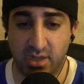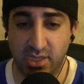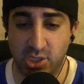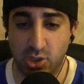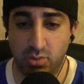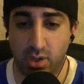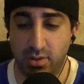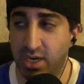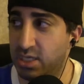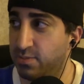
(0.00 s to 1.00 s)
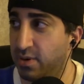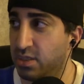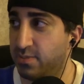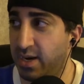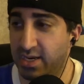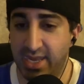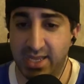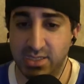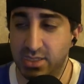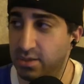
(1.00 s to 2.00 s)
on the Joe Rogan Experience
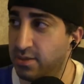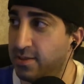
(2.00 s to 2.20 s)
podcast.